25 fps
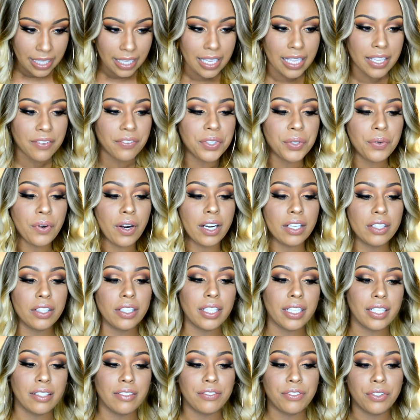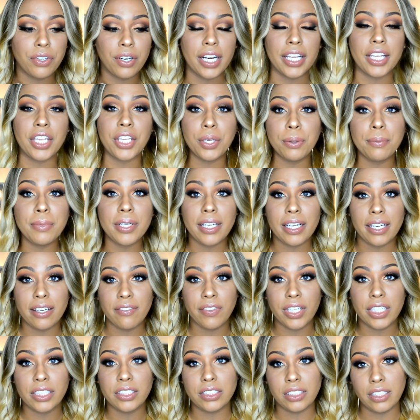if you are looking for a human hair
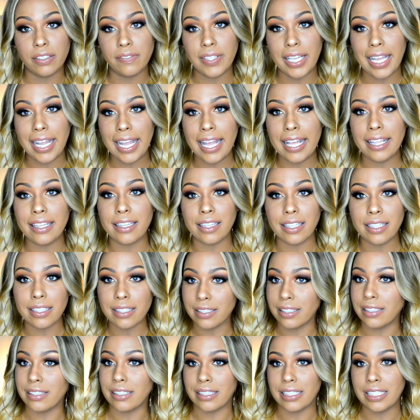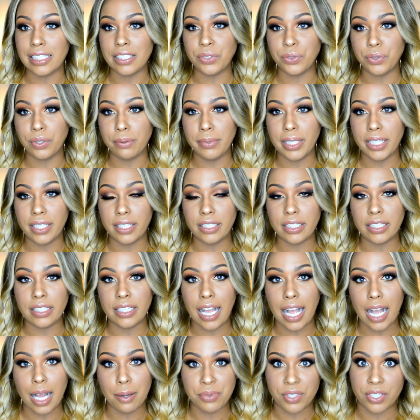version of that, this would be a good
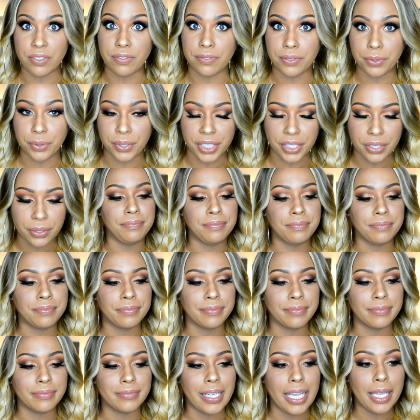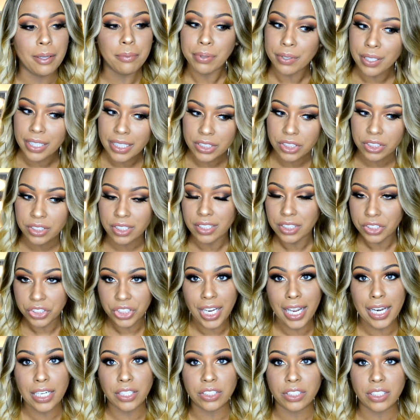option for you. And plus you could
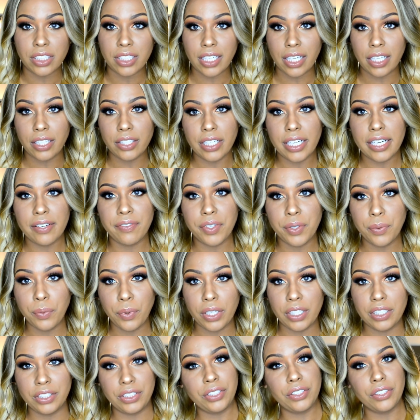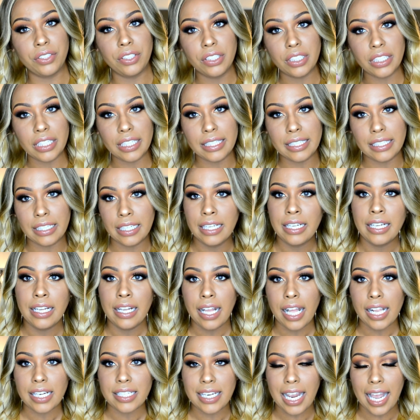change the color if you wanted to. You could
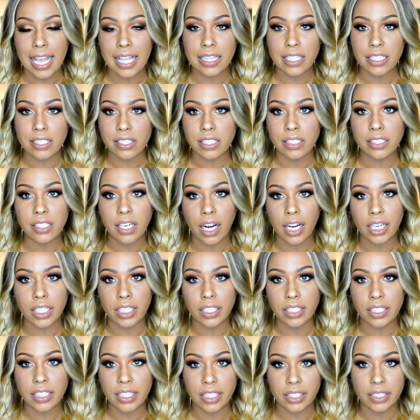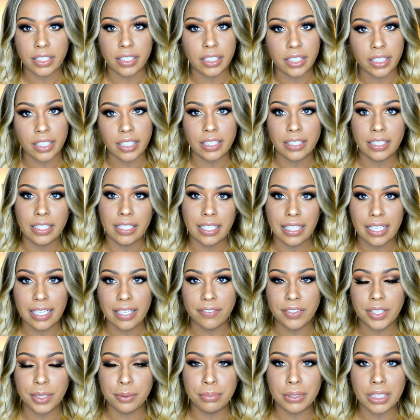dye this a darker color
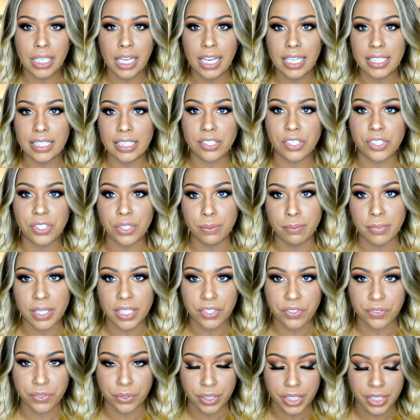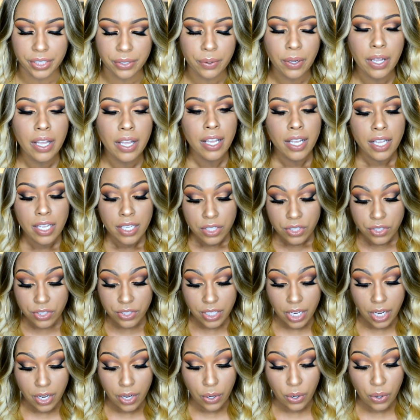if the blonde is too much for you.
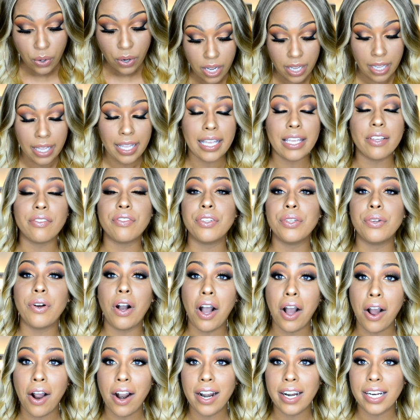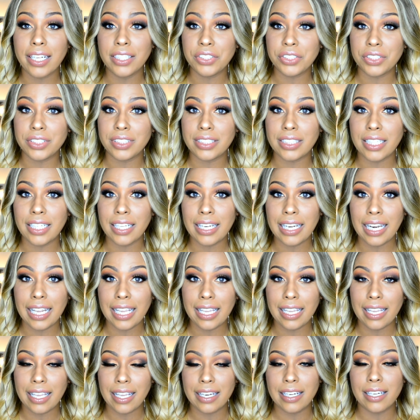So if you are interested
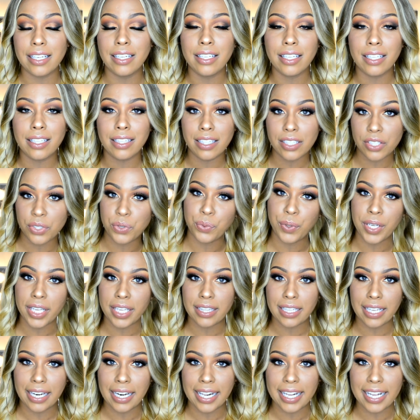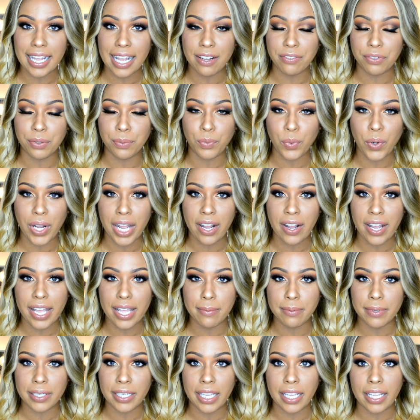in this wig that I got from Wow
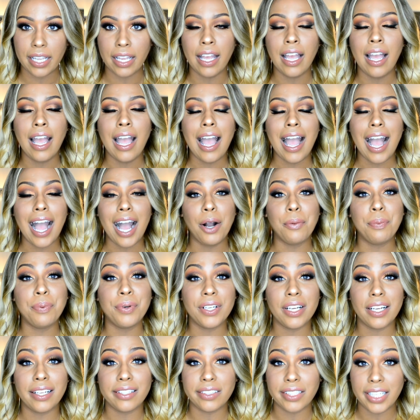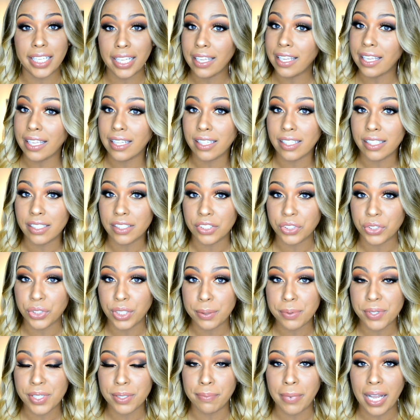Ebony, I'll put a link in the
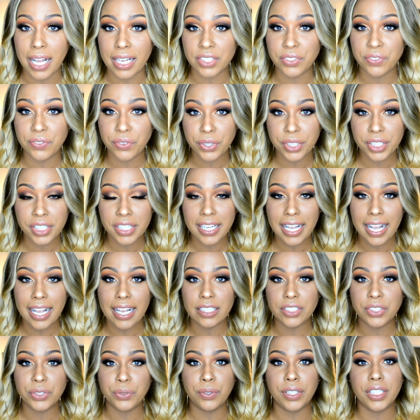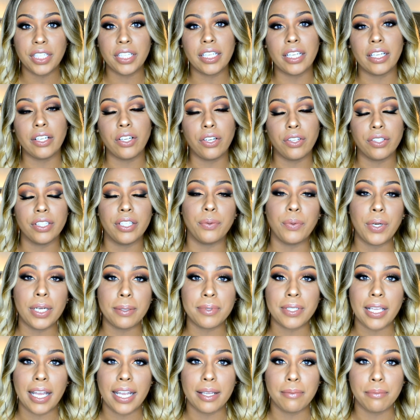description box for you guys to where you can go on their
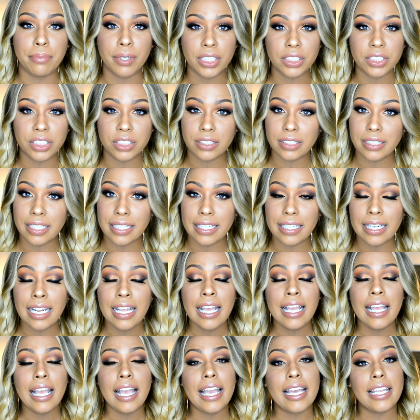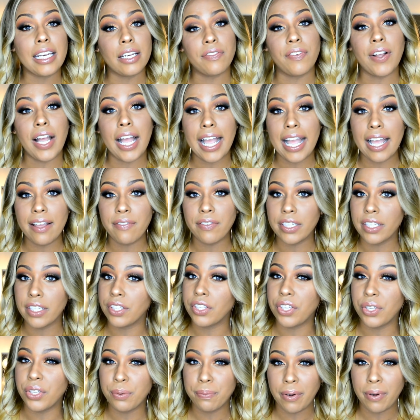website and purchase it. And if I have any
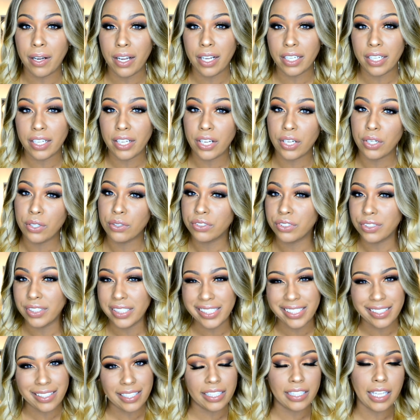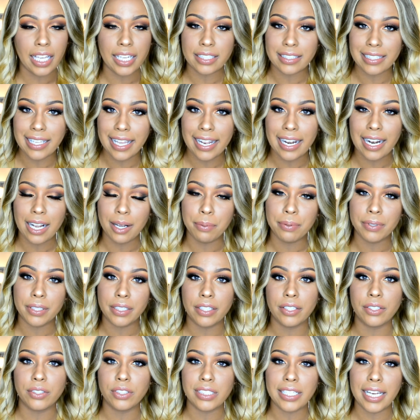coupon codes or anything like that, I'll put
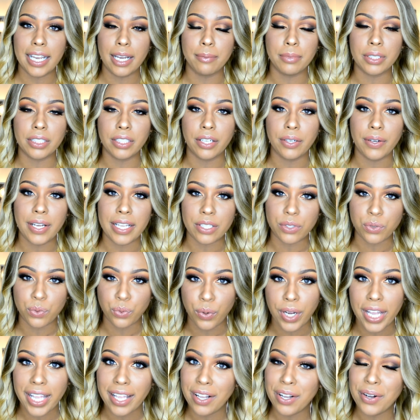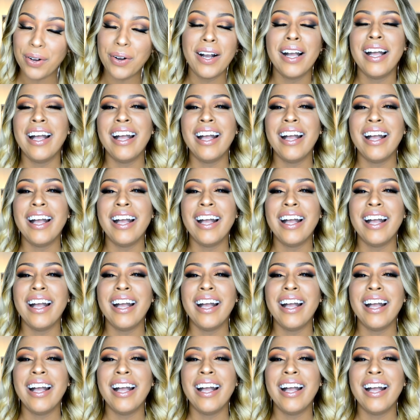those down below as well.